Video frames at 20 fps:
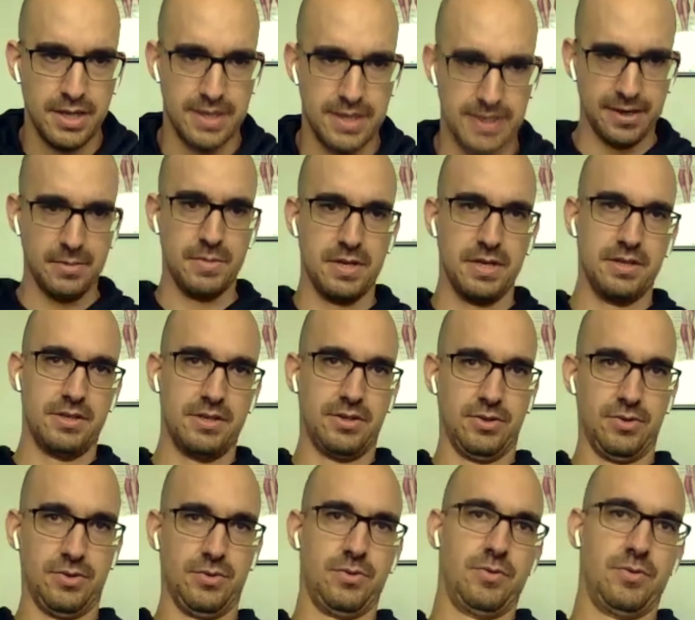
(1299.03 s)
get them
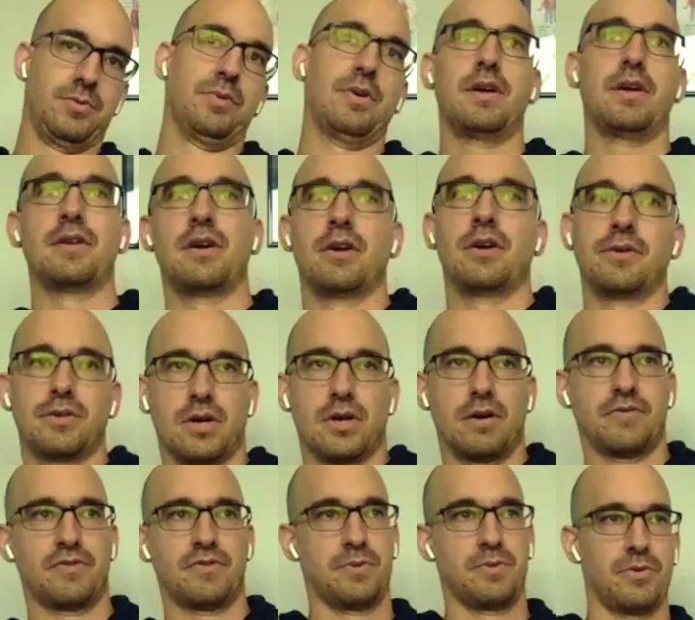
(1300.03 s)
into an
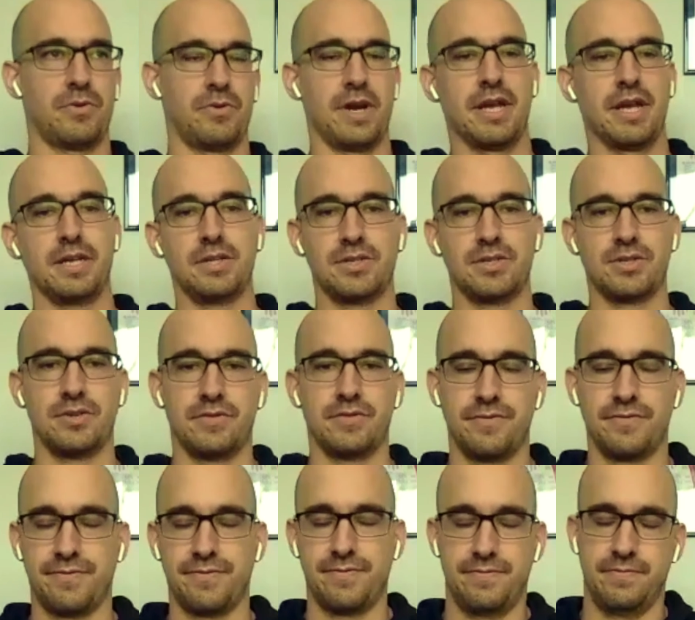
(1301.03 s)
uncomfortable range of
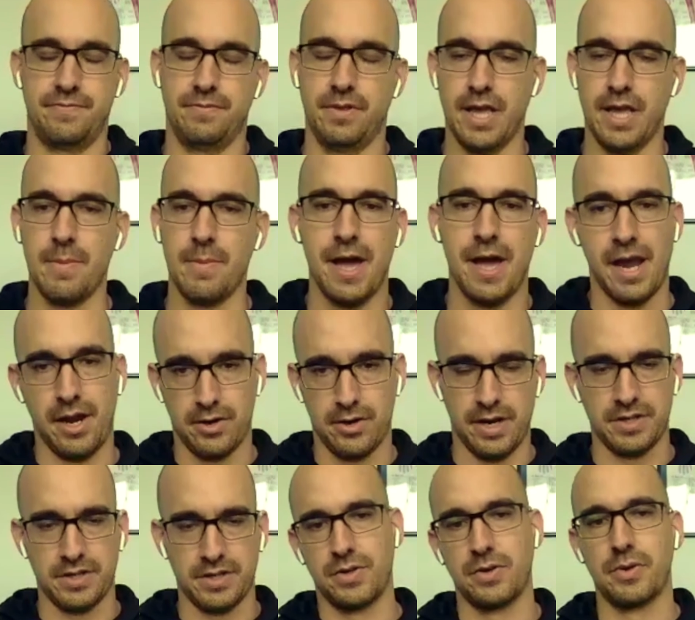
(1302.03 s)
layback or
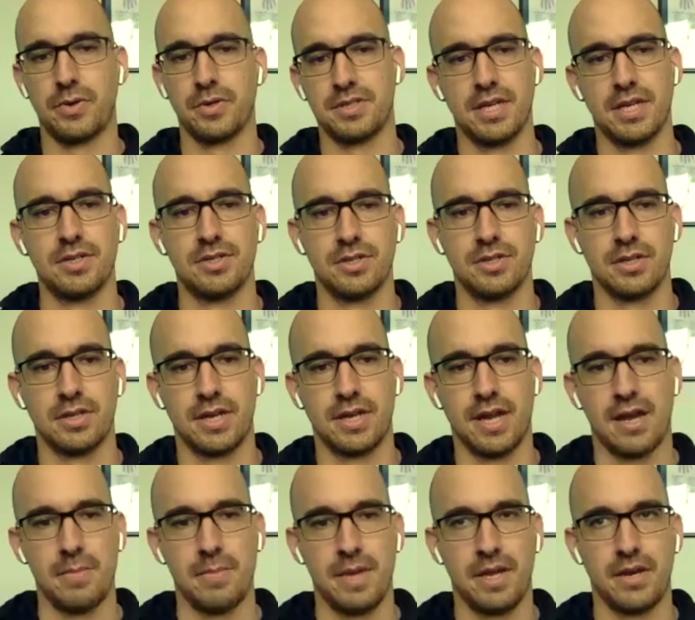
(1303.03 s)
external rotation and
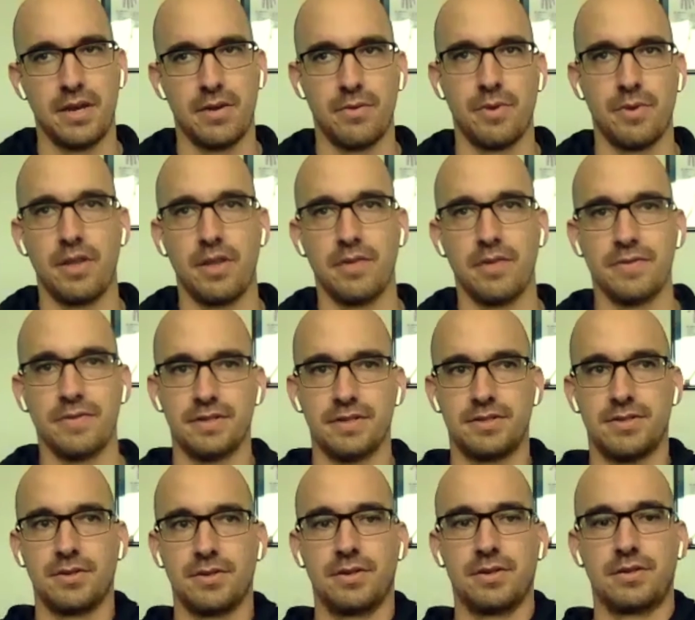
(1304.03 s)
kind of make it relevant
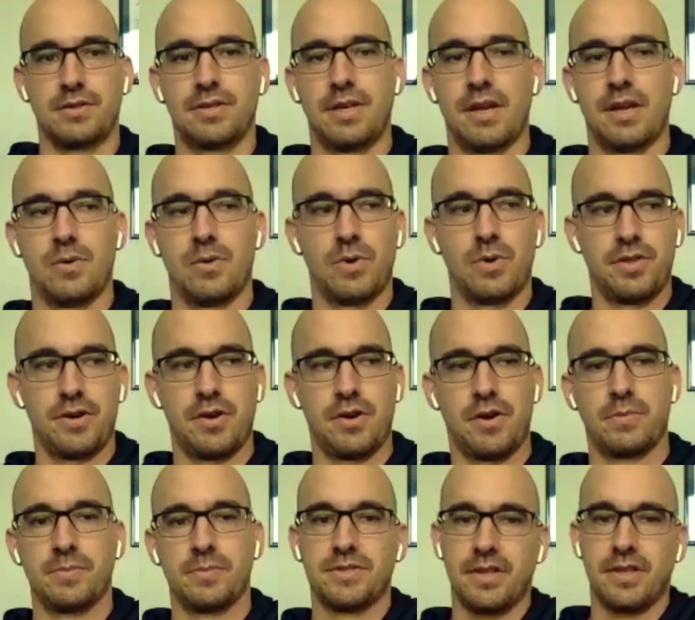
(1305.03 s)
to kind of where their
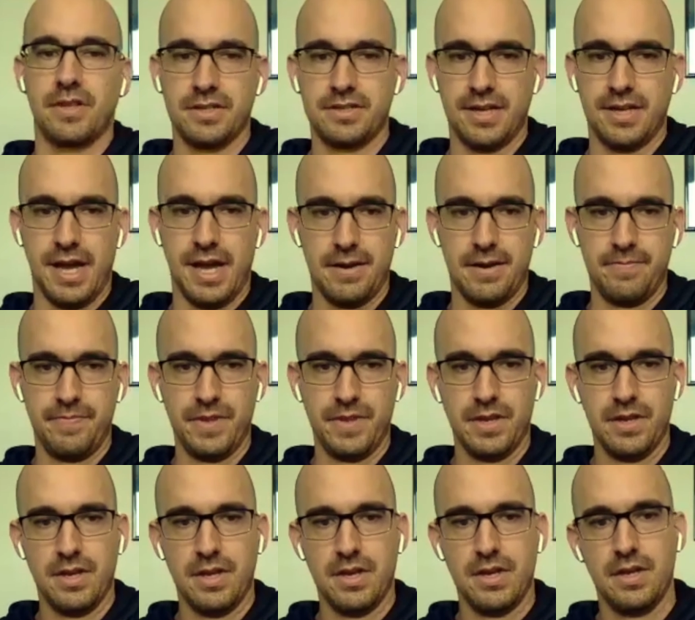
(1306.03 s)
arm slot's
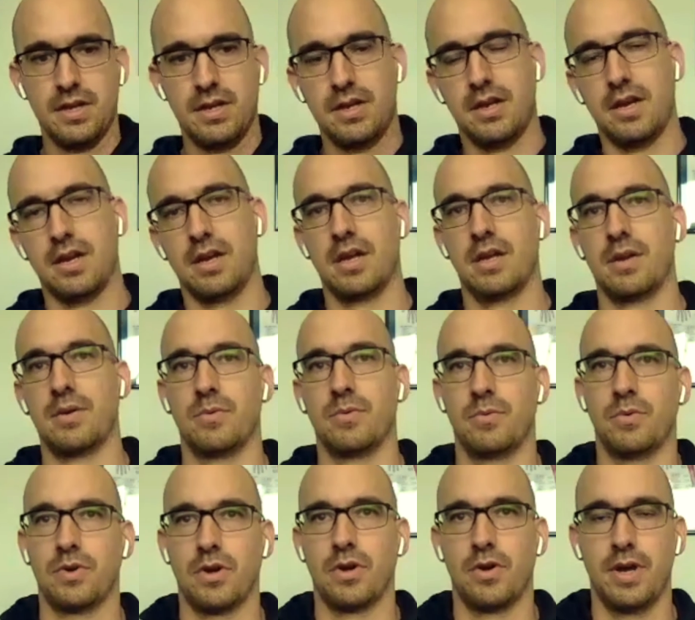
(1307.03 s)
at. And
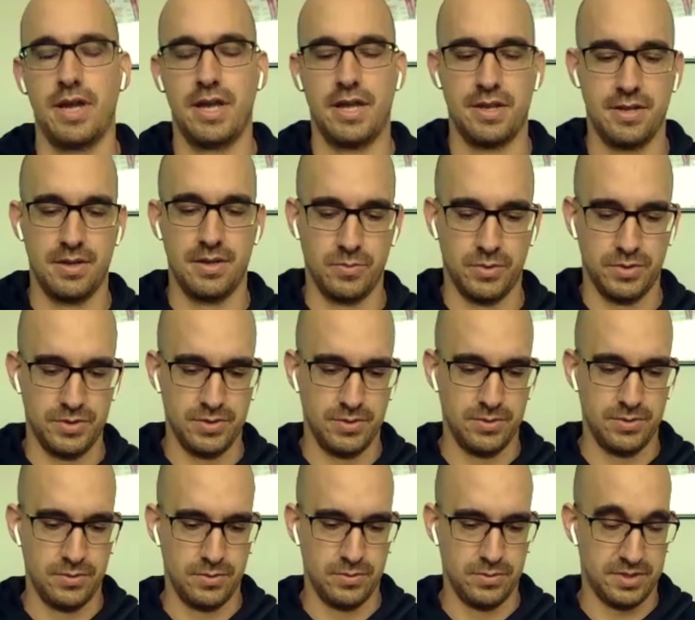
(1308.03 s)
we'll go ahead and we'll
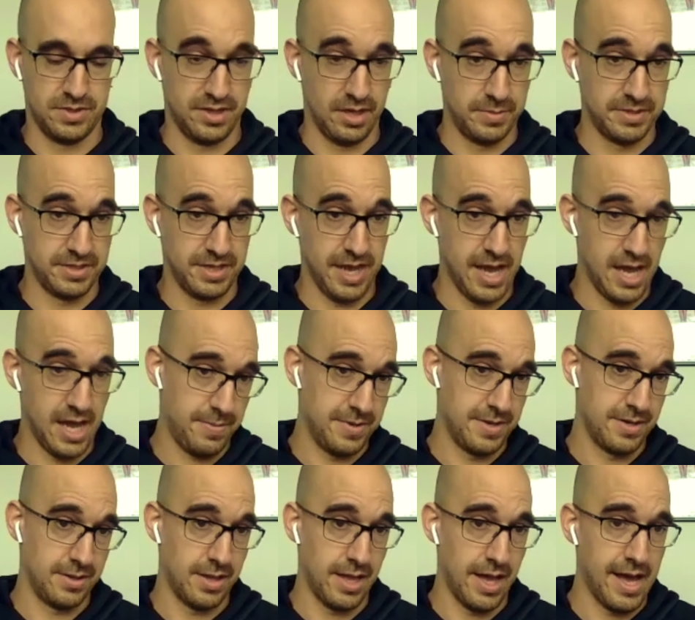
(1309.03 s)
do subscap
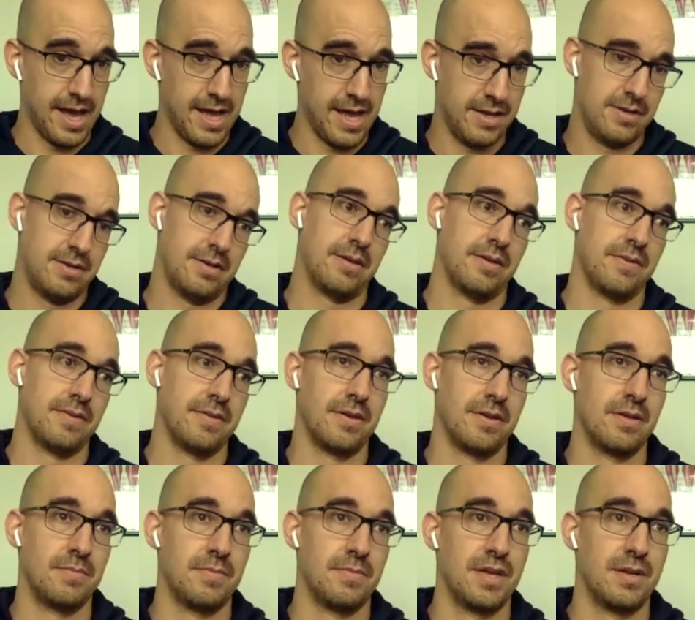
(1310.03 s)
and lat, and
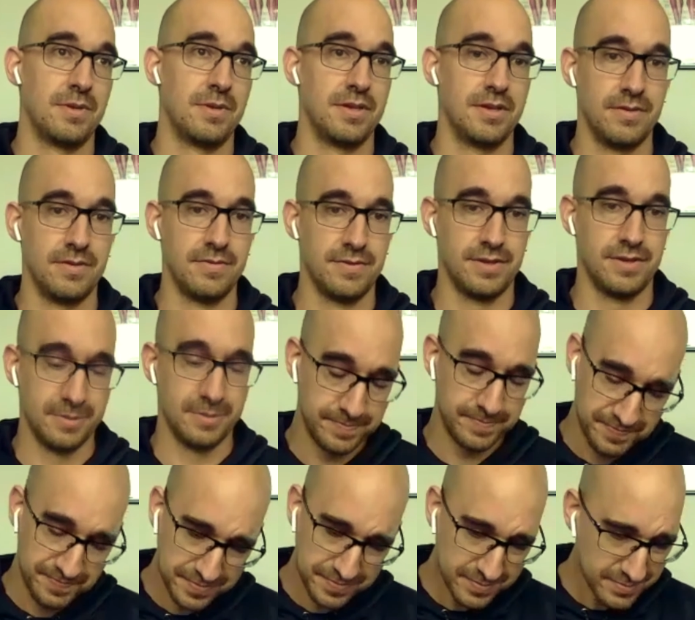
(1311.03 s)
then maybe
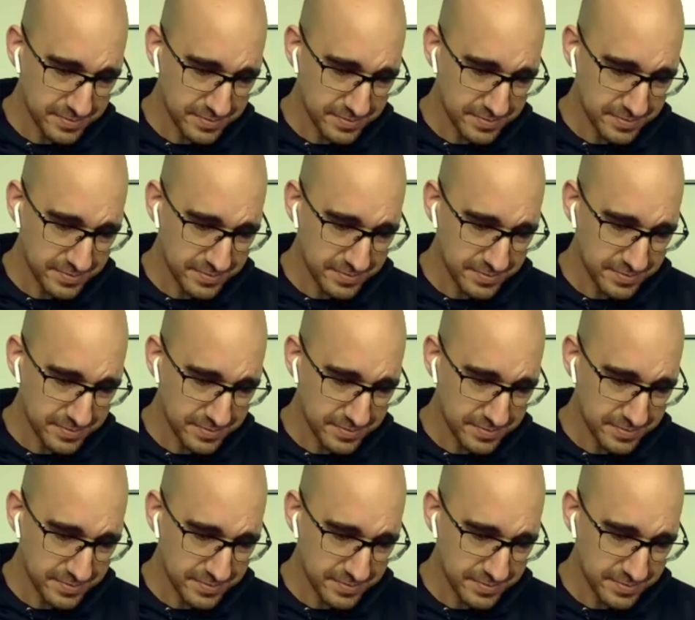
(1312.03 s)
even